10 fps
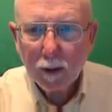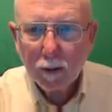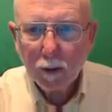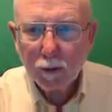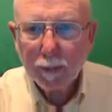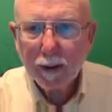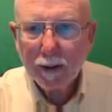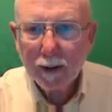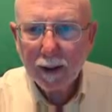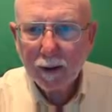
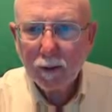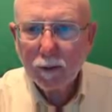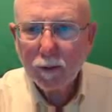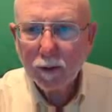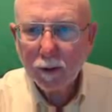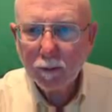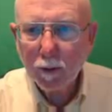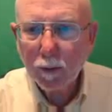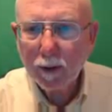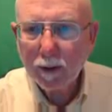corresponding angles
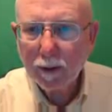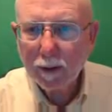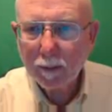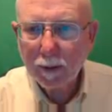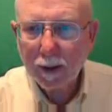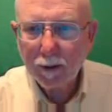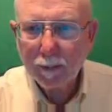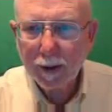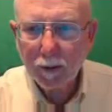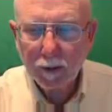congruent implies
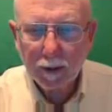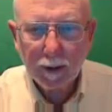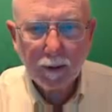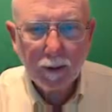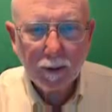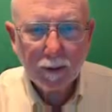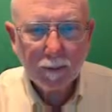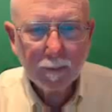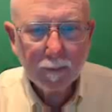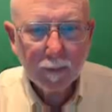parallel.
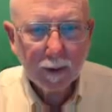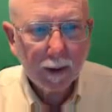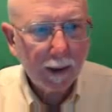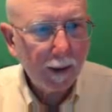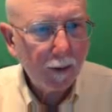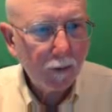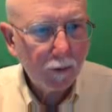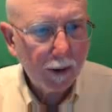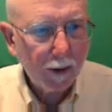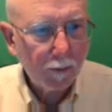
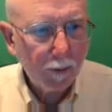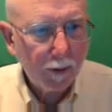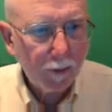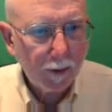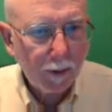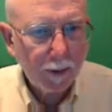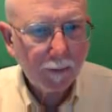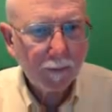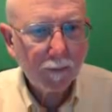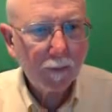Second reason
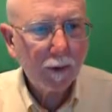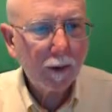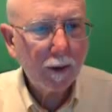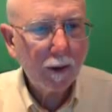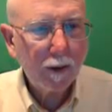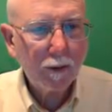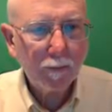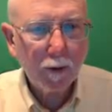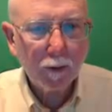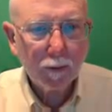is
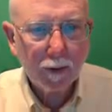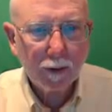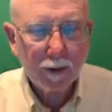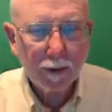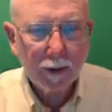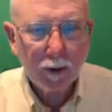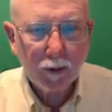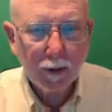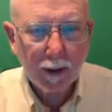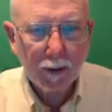if alternate
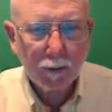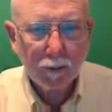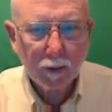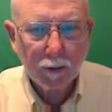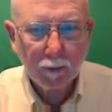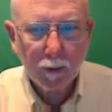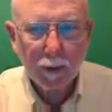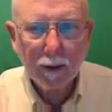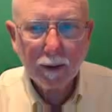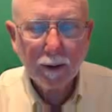interior angles are
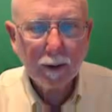congruent,